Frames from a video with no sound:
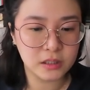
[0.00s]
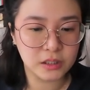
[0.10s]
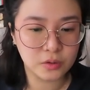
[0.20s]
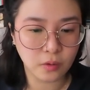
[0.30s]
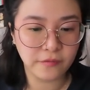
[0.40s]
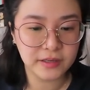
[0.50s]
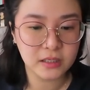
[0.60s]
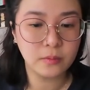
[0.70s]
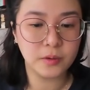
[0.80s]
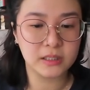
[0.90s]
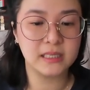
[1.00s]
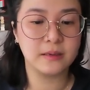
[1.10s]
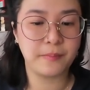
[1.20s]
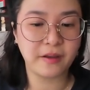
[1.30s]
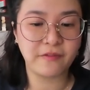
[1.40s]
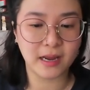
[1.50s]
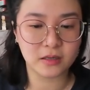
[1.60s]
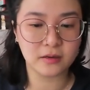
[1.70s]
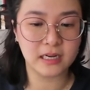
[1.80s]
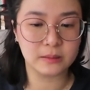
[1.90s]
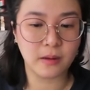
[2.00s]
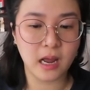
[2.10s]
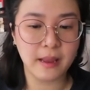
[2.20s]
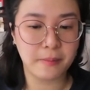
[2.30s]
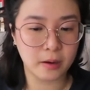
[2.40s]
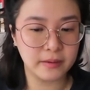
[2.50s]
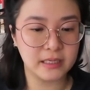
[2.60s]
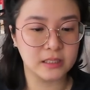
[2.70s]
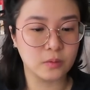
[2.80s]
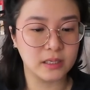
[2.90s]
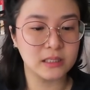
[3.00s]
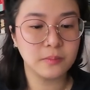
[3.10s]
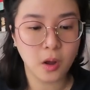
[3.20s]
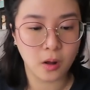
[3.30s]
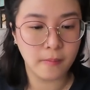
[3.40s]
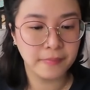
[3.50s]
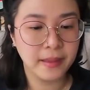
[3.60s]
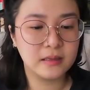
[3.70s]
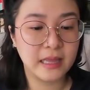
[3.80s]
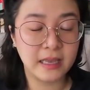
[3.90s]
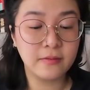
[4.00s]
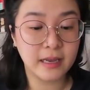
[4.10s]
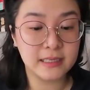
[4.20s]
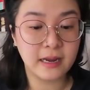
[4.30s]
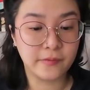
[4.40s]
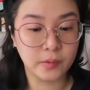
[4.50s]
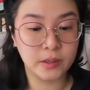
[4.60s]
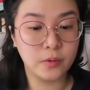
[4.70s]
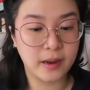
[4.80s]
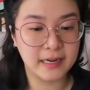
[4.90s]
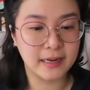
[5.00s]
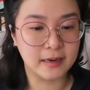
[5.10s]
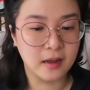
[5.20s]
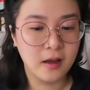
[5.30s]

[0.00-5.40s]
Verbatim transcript: store physical books is a big factor as my apartment is quite small. Thank you again to everyone who weighed in